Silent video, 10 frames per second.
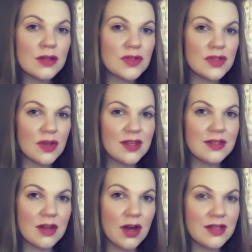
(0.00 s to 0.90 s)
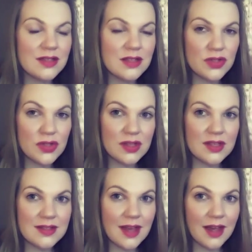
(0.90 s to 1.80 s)
So this ties into the
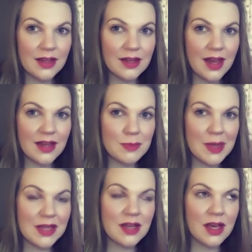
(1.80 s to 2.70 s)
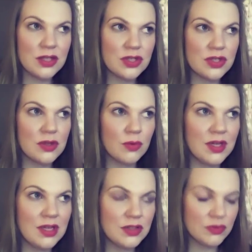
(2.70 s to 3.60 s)
second expectation that we
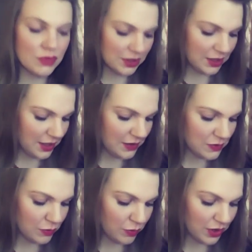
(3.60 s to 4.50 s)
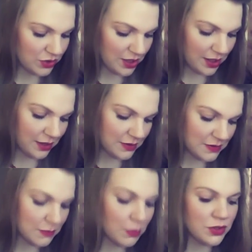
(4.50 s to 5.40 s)
need to release, which
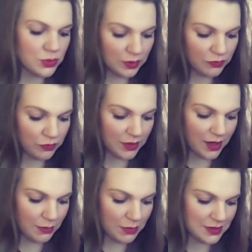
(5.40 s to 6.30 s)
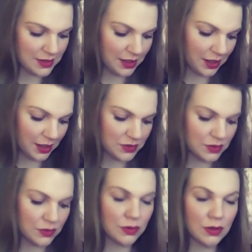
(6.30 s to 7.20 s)
is my twin flame is here
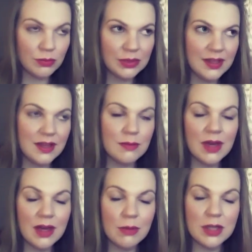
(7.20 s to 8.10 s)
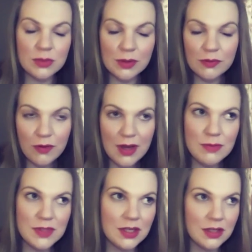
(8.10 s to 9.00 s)
to complete me. My twin
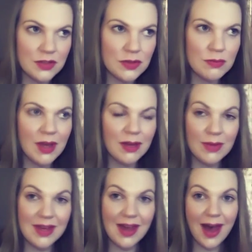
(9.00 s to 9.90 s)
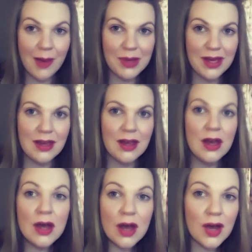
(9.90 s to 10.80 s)
flame's here to make me happy
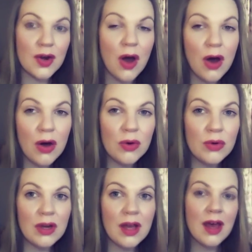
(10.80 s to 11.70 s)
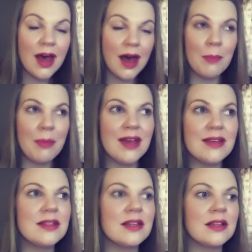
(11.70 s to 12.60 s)
and whole and
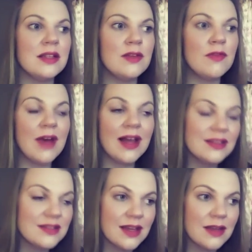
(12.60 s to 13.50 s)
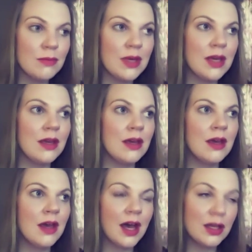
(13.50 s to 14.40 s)
basically validate me
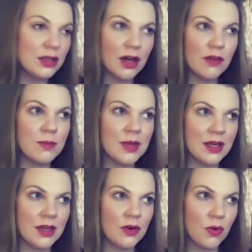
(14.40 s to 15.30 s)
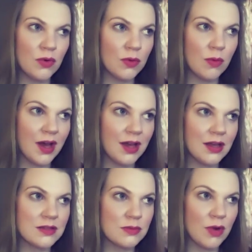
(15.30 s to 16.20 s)
and love me in all the
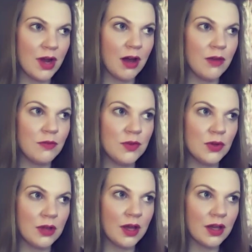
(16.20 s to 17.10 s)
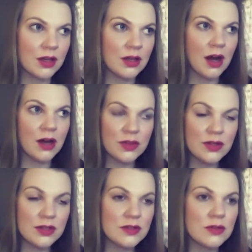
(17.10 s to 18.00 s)
ways where I feel like
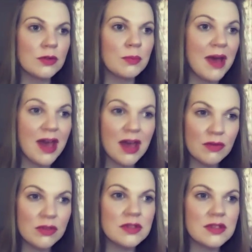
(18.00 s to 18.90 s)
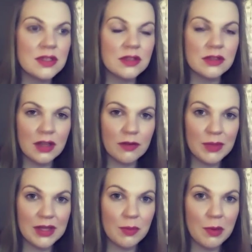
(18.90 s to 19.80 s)
others or parents didn't love
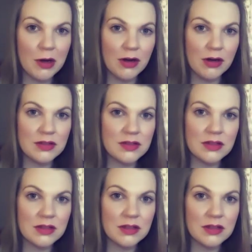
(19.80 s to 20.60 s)
me in the past.